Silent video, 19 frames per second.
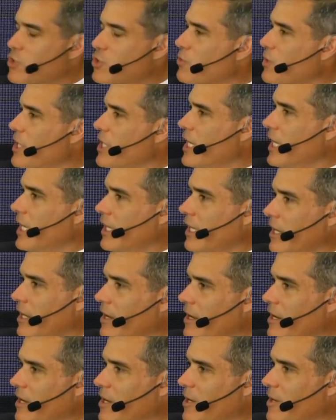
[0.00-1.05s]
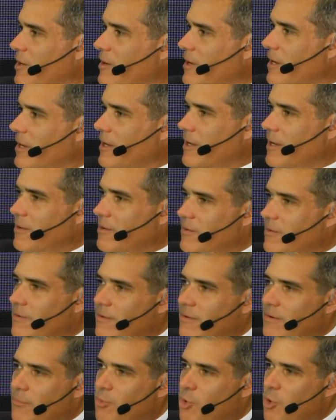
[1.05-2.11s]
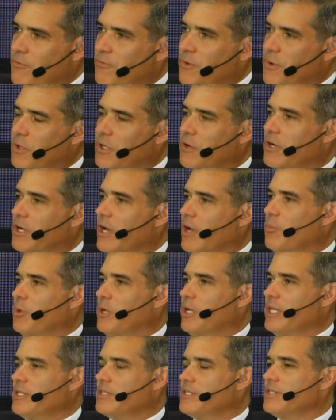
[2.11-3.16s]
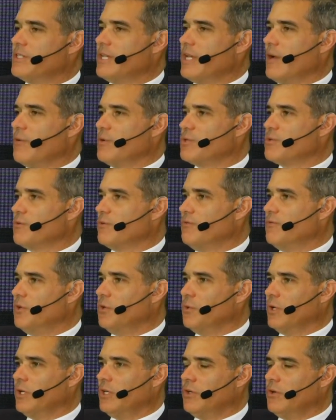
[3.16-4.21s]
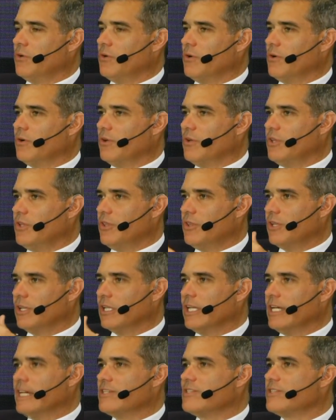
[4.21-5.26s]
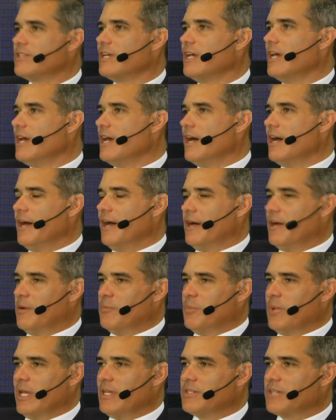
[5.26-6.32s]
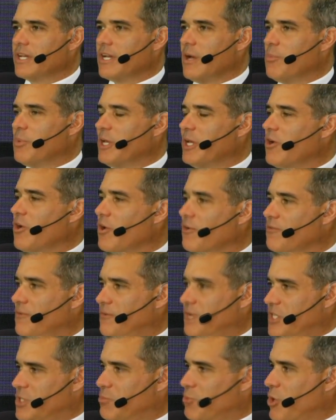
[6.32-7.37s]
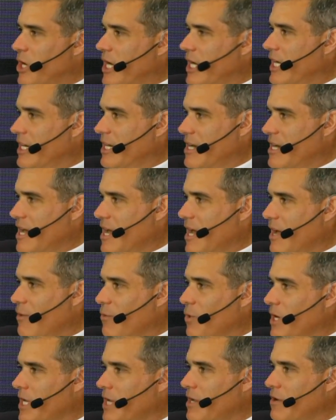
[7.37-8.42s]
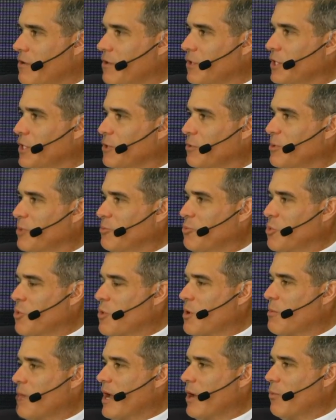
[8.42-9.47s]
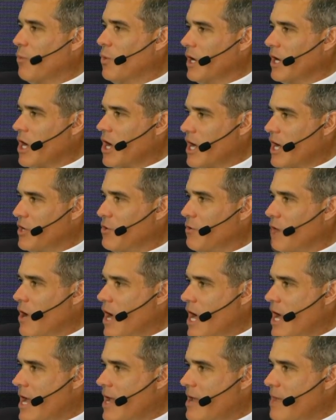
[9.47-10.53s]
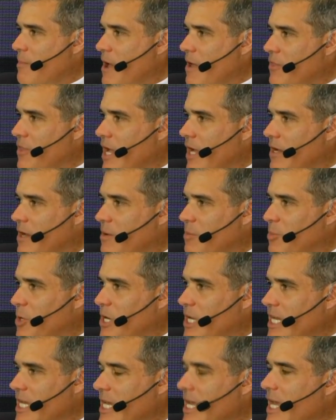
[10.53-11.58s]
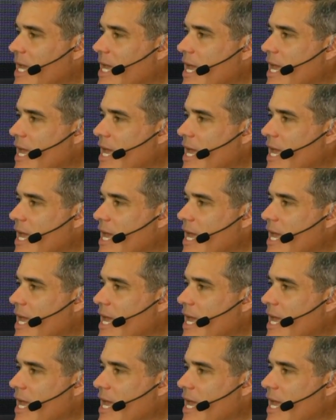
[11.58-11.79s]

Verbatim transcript: intriguing uh, uh, portfolio companies, as I was reviewing your, the list, um, is a company called Fishbrain. I want to hear a little bit more about what caught your eye about that company